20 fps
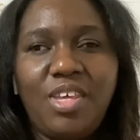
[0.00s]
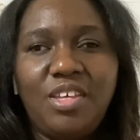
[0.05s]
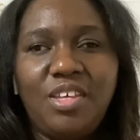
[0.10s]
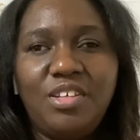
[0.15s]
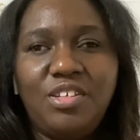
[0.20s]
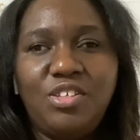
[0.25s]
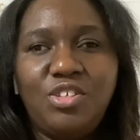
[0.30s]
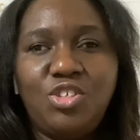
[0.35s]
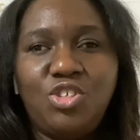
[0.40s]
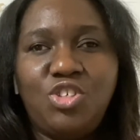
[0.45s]

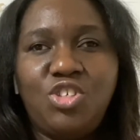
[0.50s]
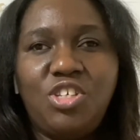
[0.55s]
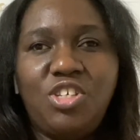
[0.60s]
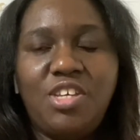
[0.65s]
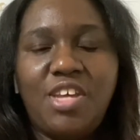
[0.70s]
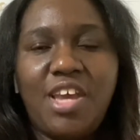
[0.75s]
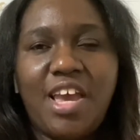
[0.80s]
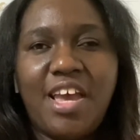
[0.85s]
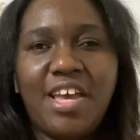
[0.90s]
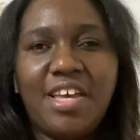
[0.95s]
She
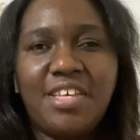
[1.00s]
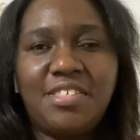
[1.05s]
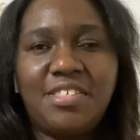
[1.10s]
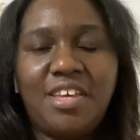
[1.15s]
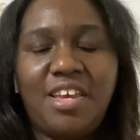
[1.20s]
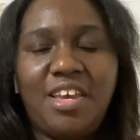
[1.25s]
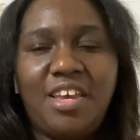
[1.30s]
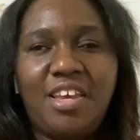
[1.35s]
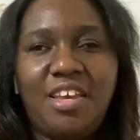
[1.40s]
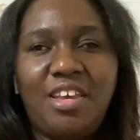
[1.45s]
has
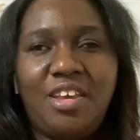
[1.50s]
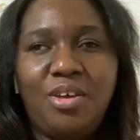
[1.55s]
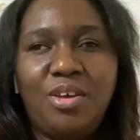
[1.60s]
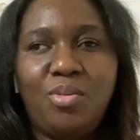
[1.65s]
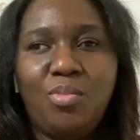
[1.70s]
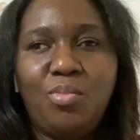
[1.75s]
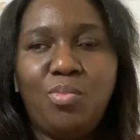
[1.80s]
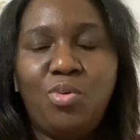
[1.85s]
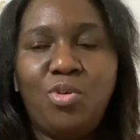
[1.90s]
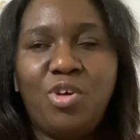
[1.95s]
a
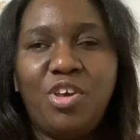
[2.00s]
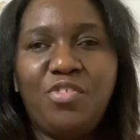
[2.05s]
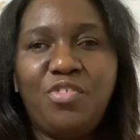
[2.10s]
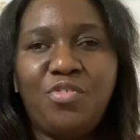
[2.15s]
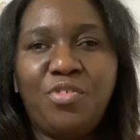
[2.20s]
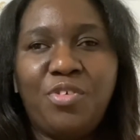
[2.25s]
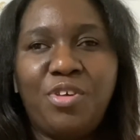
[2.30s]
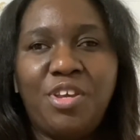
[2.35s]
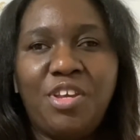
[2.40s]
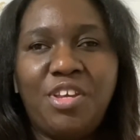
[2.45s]

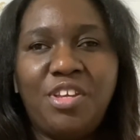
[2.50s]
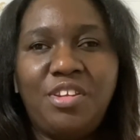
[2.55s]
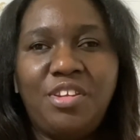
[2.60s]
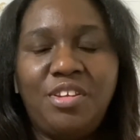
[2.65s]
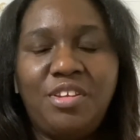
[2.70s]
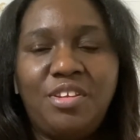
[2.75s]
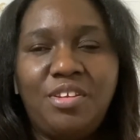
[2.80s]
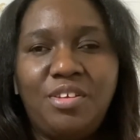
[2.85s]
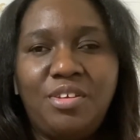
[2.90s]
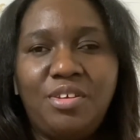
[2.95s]
boyfriend
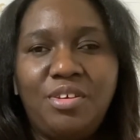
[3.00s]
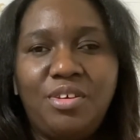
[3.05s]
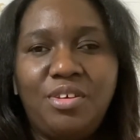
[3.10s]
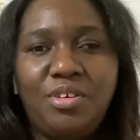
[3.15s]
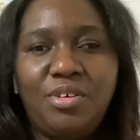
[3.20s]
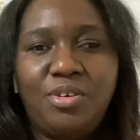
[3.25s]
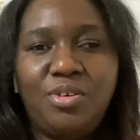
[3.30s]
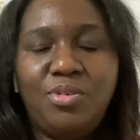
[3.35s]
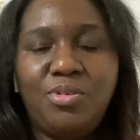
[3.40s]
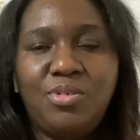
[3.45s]

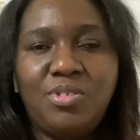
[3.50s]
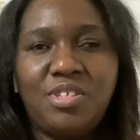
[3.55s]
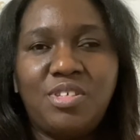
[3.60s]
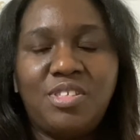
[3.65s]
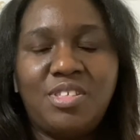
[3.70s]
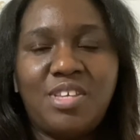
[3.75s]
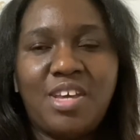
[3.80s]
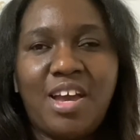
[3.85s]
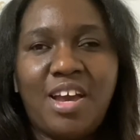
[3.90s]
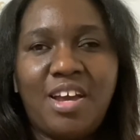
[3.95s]
who's in
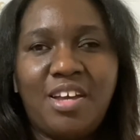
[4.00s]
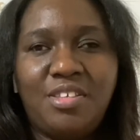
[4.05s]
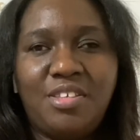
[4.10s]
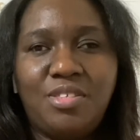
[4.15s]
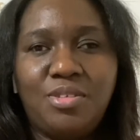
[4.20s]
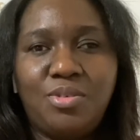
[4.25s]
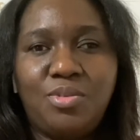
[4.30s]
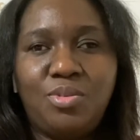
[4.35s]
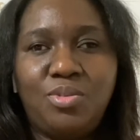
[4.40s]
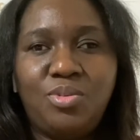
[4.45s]
high
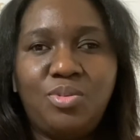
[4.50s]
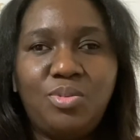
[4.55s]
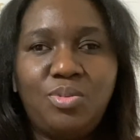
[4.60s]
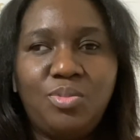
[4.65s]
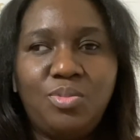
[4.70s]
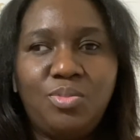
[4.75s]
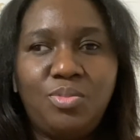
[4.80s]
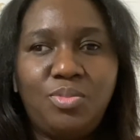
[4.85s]
school,